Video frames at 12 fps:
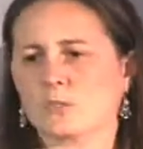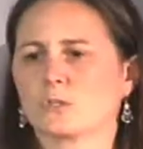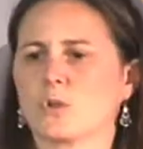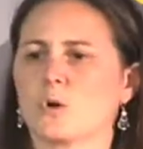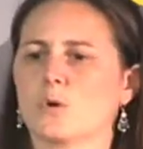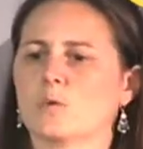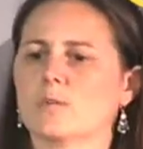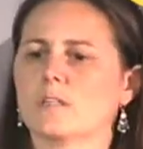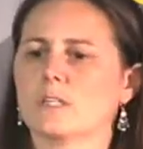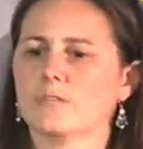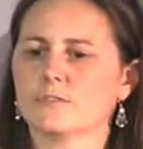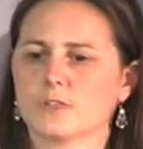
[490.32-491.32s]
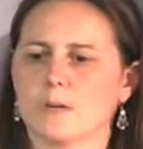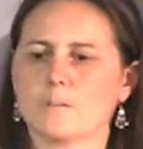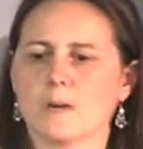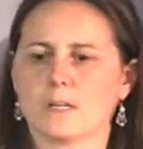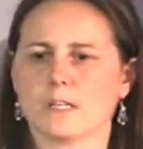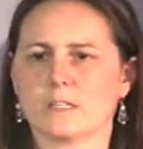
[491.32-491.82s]
So if
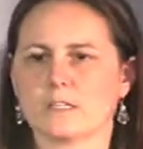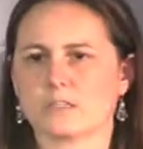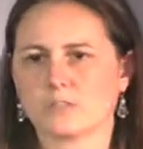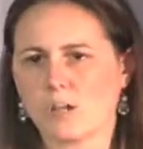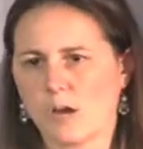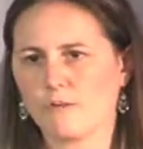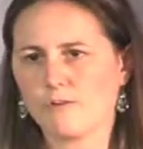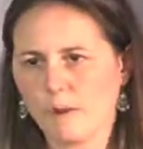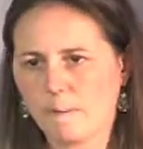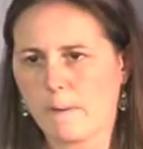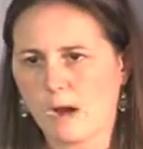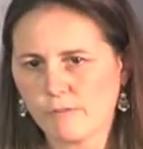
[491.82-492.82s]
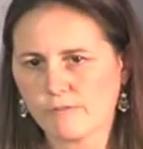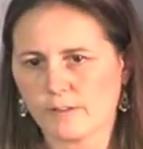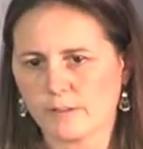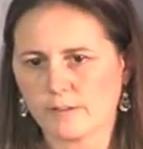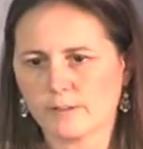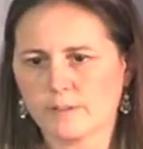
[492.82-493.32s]
somebody is huffing and
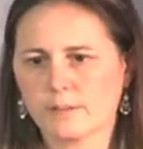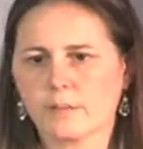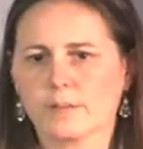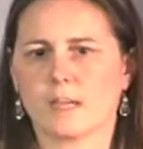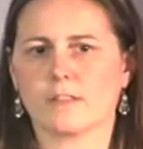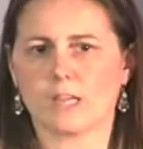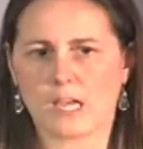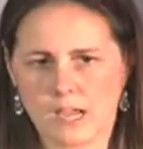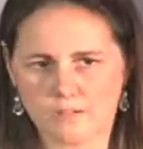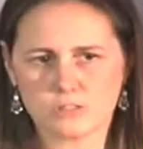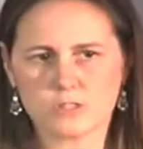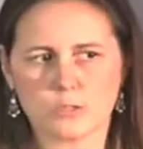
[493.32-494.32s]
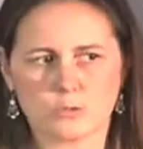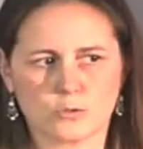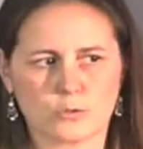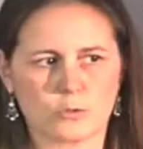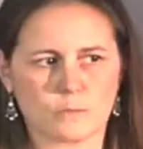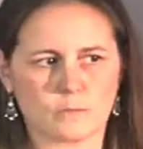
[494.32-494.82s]
puffing and they have a
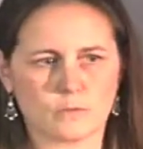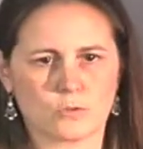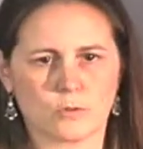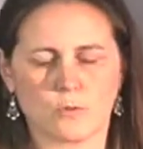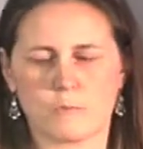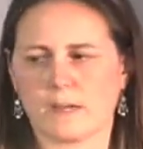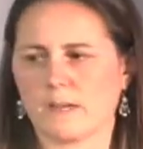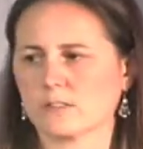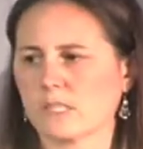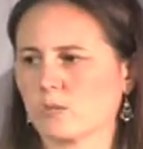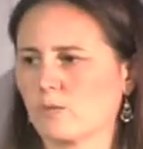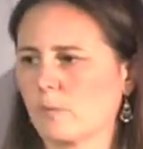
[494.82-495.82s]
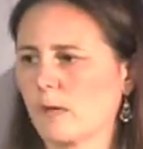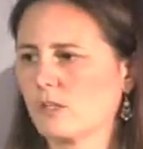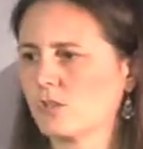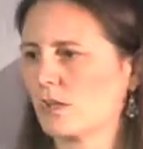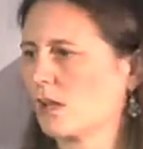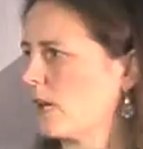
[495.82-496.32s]
CO2
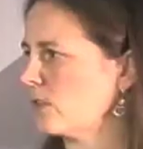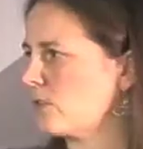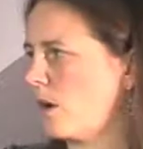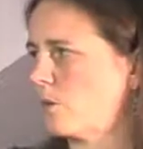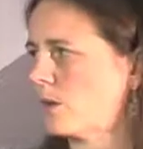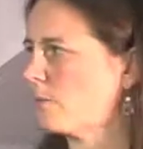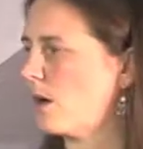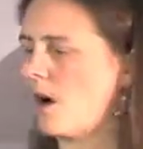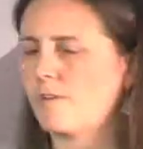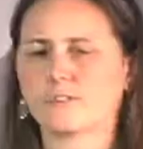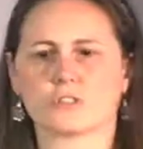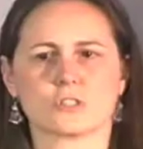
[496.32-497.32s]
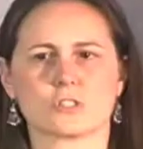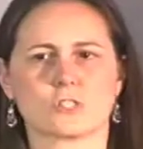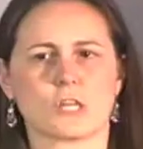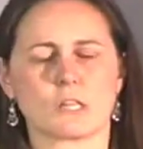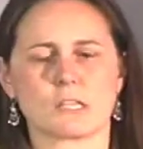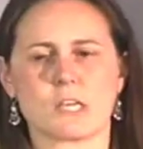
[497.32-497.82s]
exacerbation, and I saw one in my office just
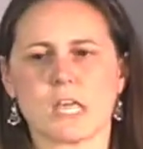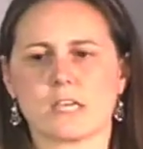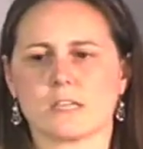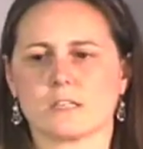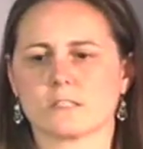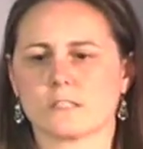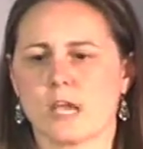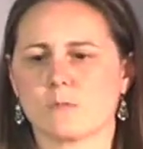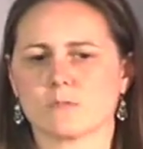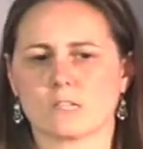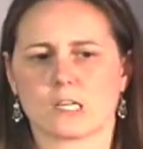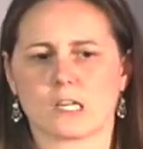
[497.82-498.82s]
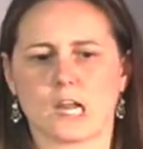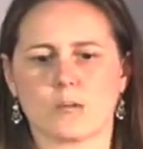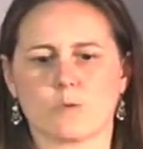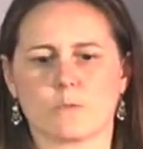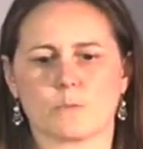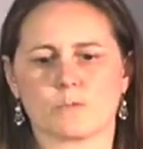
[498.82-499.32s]
the other day, his SAT was like
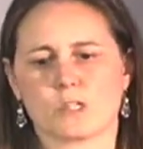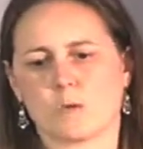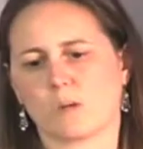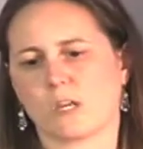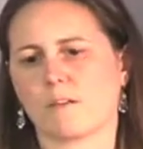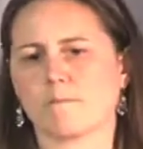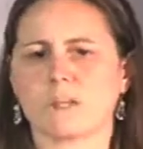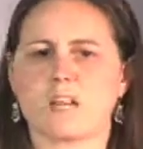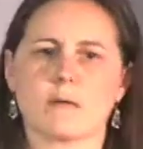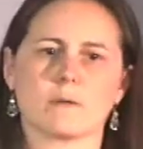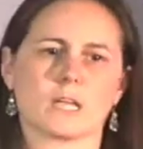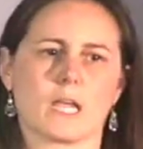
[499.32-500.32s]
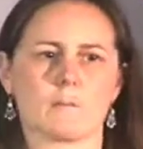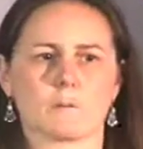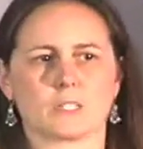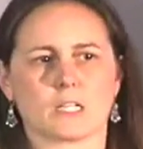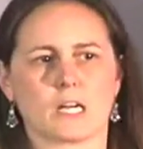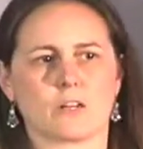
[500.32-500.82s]
91%, we gave him a neb, it came
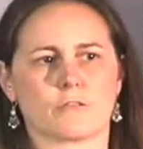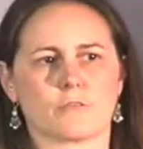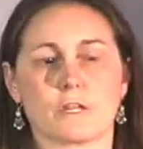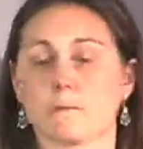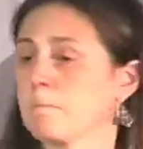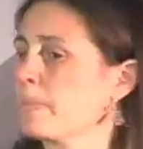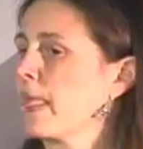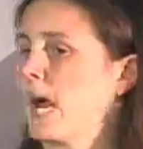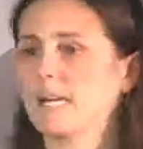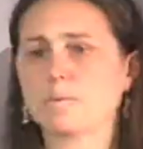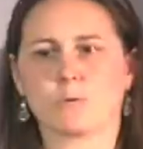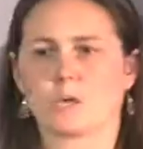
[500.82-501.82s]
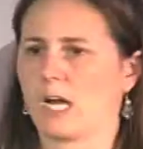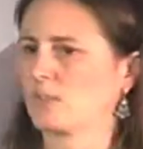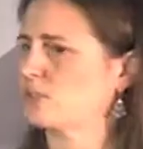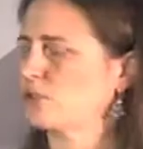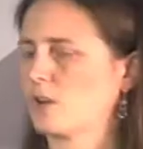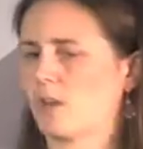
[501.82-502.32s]
up to 93. I didn't put
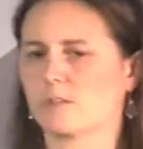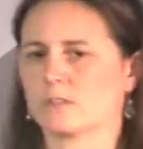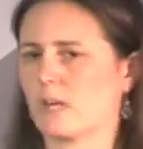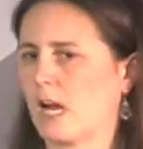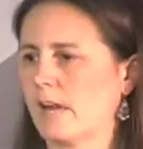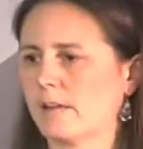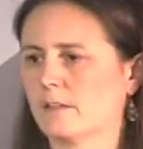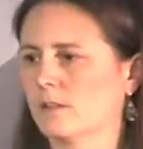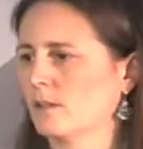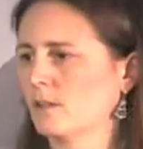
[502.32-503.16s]
oxygen on this guy.